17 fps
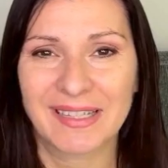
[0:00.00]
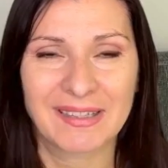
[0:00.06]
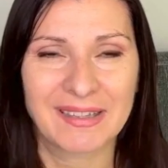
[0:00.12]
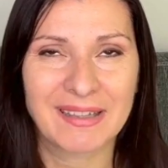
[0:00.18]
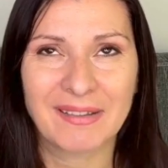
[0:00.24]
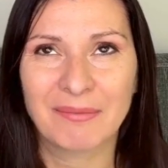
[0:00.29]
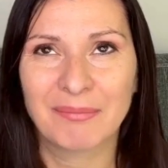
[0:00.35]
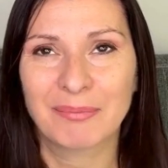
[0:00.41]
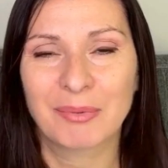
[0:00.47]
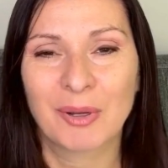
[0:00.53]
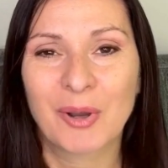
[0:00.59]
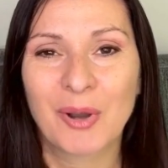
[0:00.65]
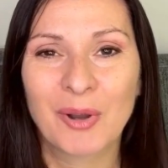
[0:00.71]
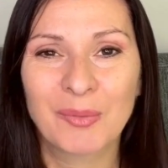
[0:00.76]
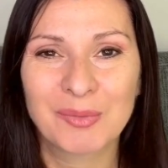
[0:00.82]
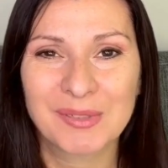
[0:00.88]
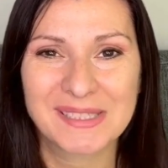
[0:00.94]
that
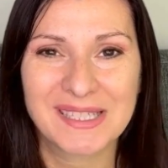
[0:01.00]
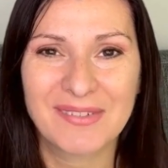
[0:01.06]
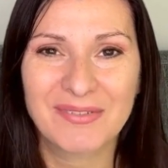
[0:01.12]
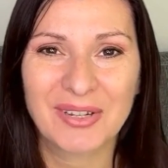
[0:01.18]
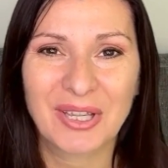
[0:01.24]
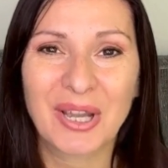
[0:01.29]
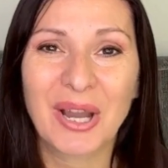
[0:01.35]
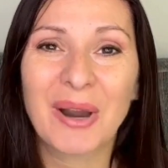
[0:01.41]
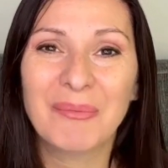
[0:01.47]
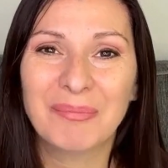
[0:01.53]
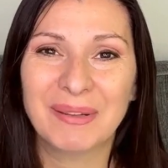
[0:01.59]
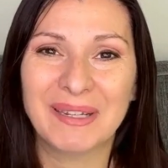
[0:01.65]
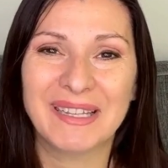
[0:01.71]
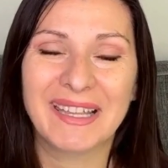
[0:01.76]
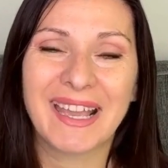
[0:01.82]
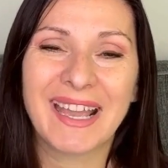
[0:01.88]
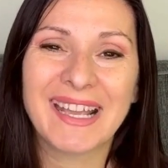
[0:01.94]
almost every
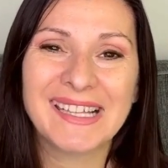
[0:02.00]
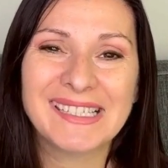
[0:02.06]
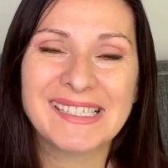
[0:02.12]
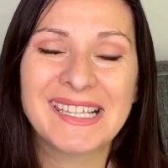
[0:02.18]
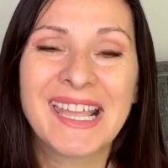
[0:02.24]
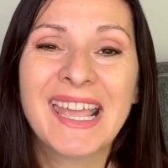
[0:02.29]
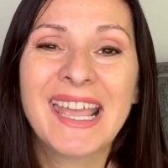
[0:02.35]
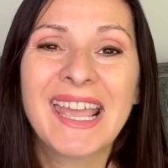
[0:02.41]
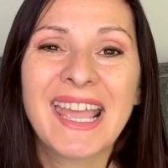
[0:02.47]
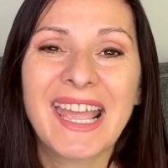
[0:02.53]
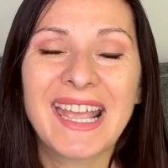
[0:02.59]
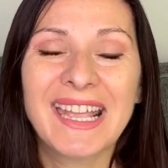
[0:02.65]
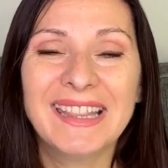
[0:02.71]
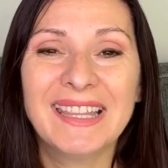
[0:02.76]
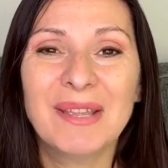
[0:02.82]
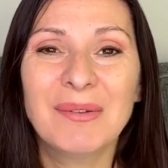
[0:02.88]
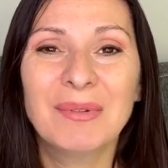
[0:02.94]
company has,
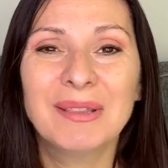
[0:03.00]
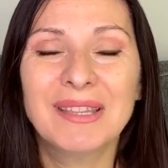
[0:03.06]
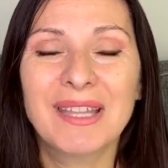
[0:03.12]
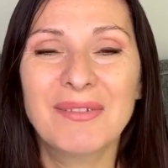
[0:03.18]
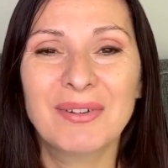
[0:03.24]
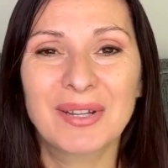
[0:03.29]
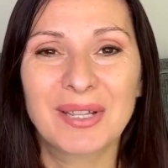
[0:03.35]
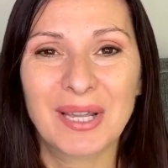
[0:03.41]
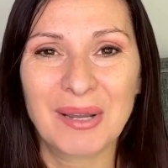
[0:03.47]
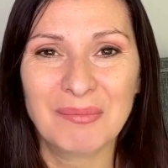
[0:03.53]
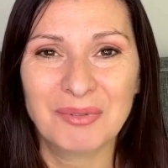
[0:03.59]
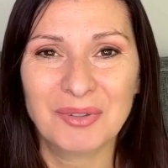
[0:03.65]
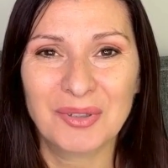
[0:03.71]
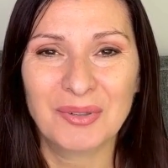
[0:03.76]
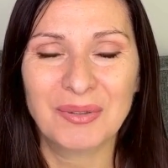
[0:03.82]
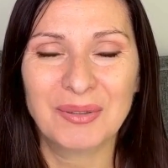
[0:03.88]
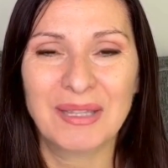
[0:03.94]
and they will never come
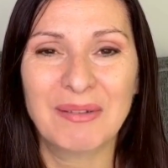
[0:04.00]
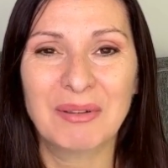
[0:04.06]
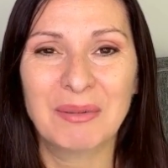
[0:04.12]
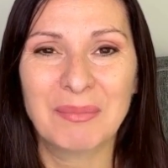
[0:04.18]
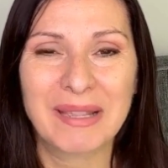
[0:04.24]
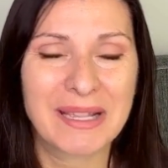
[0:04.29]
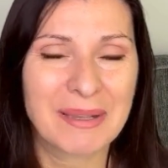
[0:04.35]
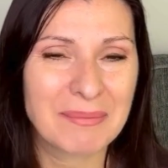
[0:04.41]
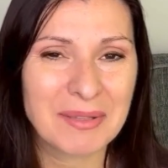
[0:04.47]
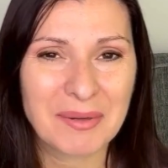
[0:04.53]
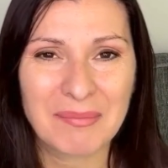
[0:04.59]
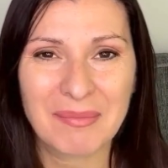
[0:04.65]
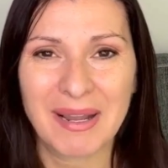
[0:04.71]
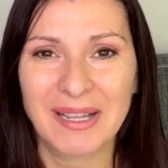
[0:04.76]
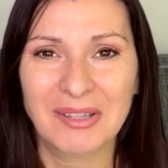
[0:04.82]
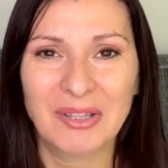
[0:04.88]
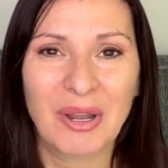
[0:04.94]
to you and they will make up their
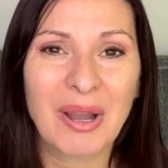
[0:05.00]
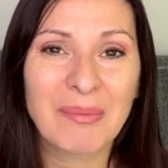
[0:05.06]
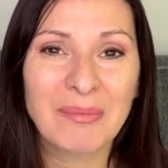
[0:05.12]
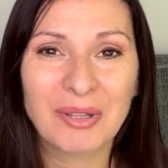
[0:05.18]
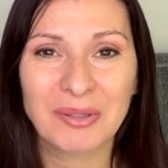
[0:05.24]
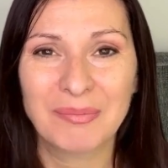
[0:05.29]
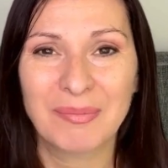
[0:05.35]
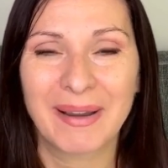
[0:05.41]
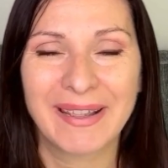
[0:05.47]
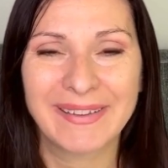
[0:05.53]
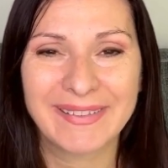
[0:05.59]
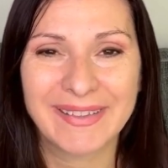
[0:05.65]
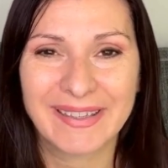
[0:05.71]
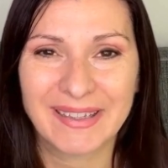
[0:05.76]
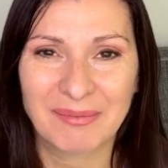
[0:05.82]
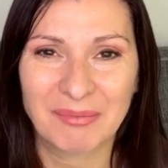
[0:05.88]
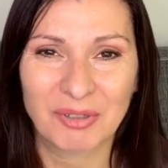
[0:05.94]
mind, oh, I'm not buying
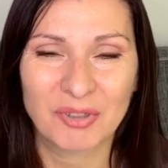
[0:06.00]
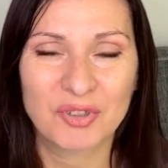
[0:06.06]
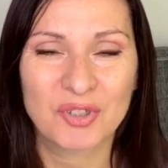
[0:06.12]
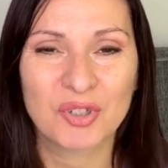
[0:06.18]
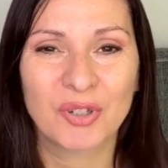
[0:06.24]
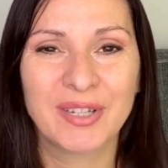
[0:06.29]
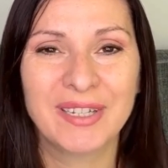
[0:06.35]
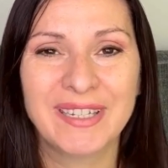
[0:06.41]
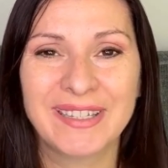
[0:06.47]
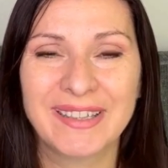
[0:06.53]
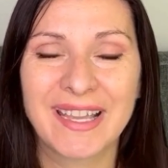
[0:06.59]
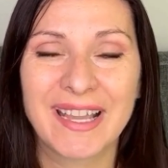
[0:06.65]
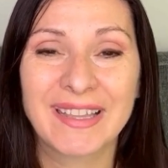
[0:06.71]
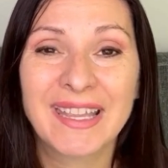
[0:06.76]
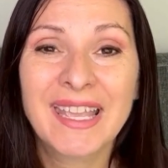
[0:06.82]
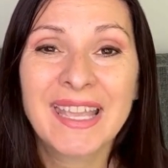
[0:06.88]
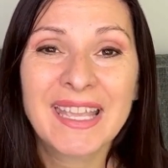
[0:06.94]
that, I'm not joining
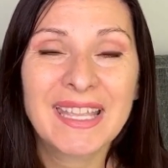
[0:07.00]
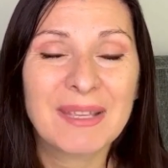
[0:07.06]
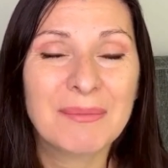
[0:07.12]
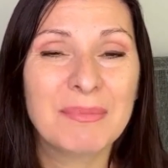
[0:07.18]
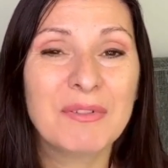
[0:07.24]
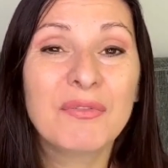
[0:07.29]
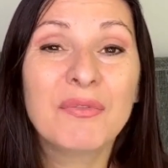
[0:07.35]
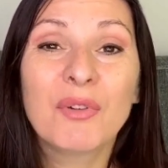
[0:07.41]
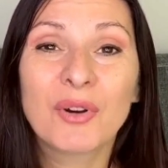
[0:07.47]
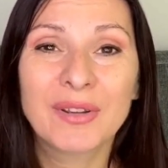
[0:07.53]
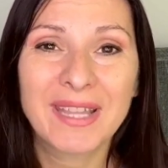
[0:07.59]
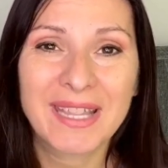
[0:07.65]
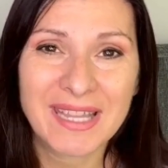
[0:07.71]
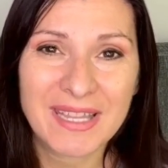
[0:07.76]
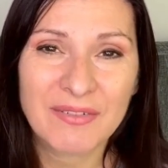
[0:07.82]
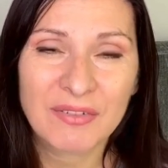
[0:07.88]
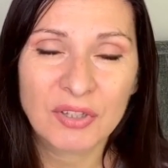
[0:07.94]
that, before
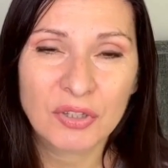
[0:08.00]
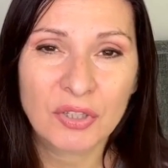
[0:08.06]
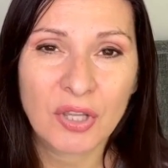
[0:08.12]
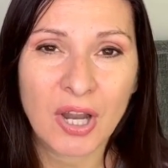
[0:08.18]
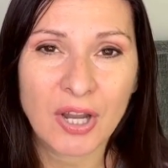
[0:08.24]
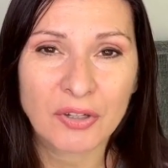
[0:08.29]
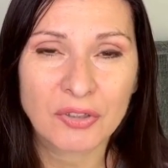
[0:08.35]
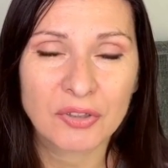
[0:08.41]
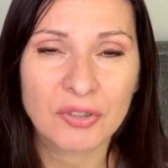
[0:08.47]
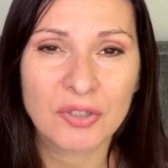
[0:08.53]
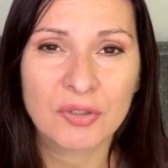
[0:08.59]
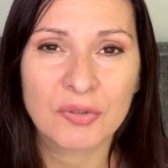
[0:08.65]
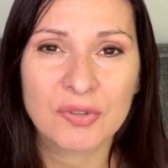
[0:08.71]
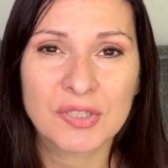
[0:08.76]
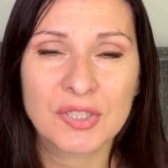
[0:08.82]
they even talk to you.